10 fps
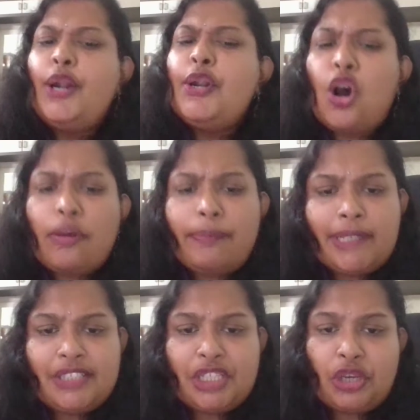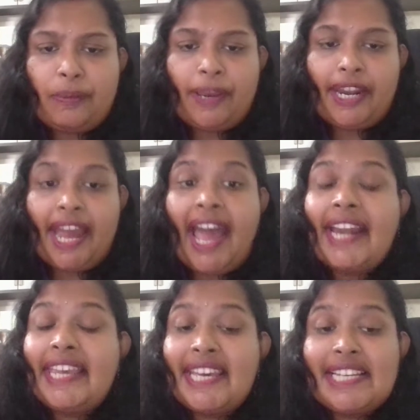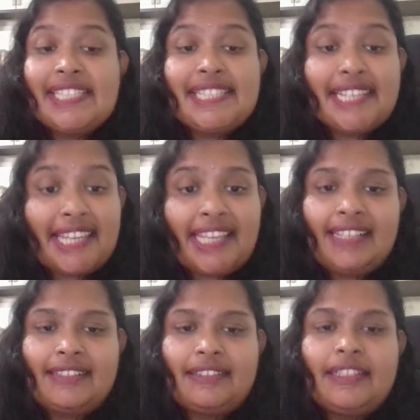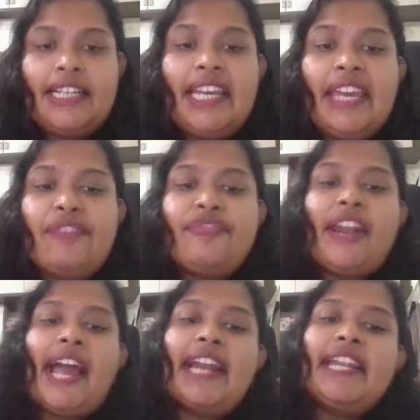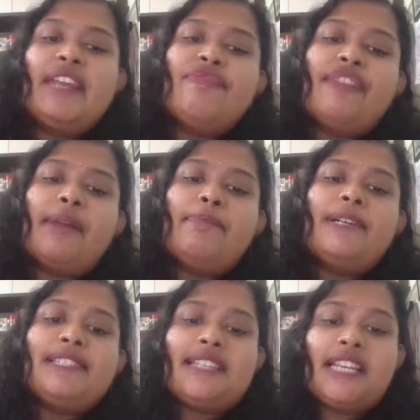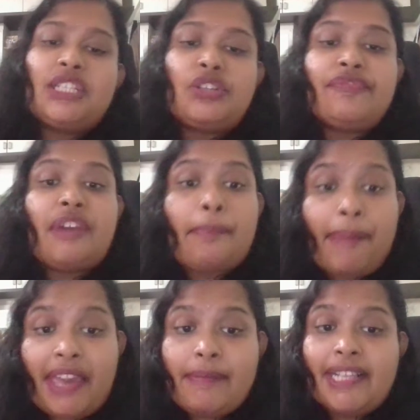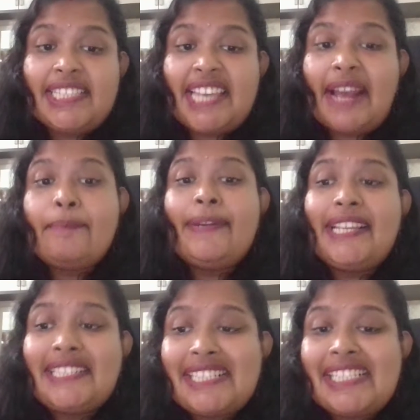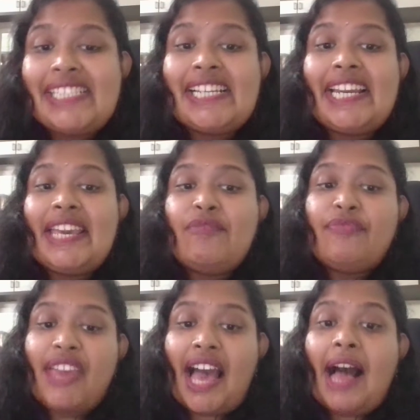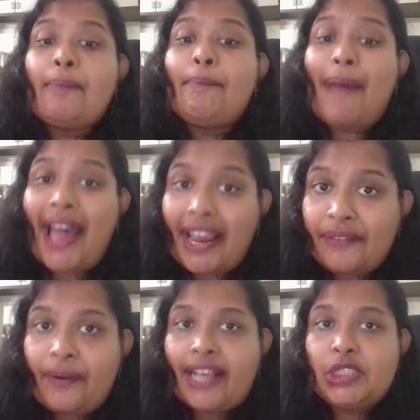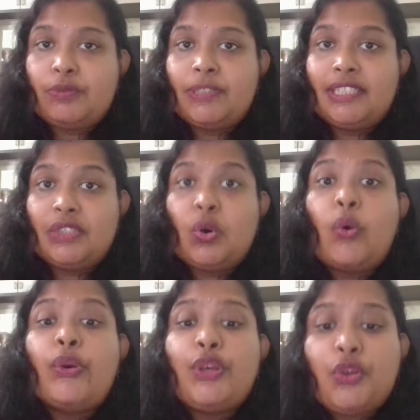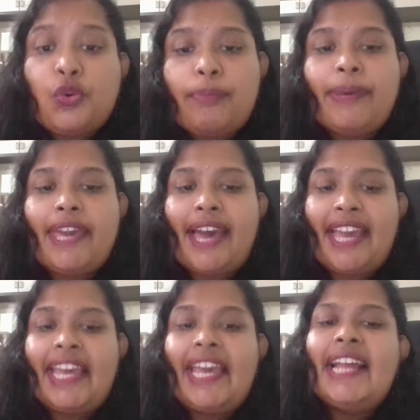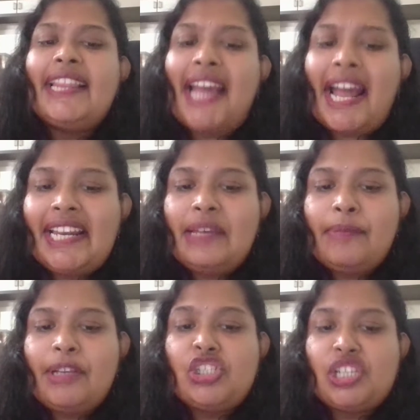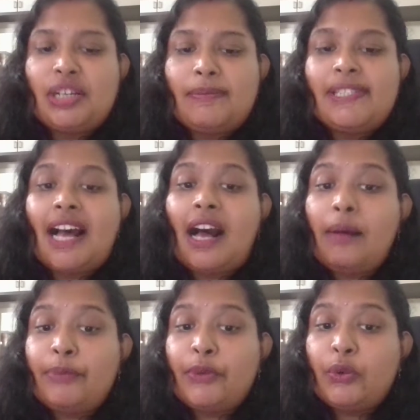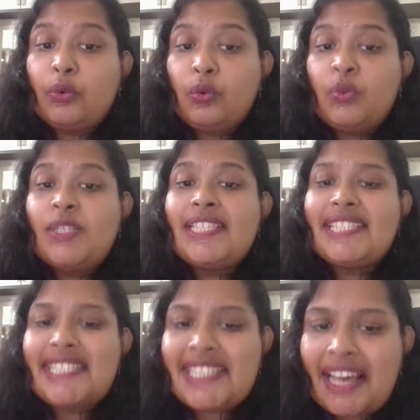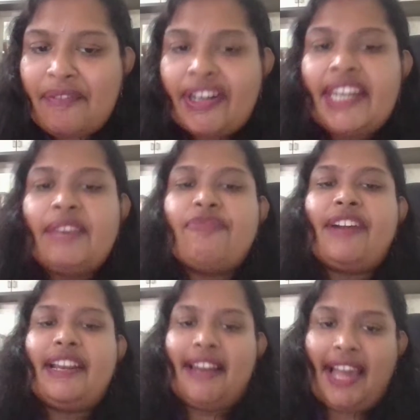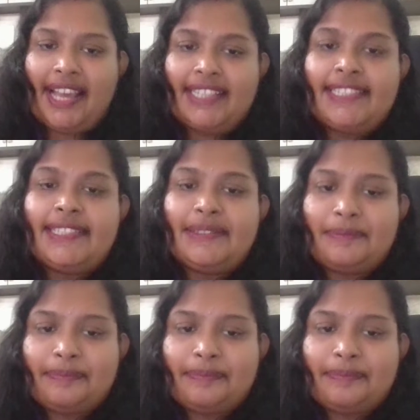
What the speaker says: No bills required, and here is the kicker. If 95% of your payments came digitally via bank transfers or UPI, that limit jumps up to 75 lakhs.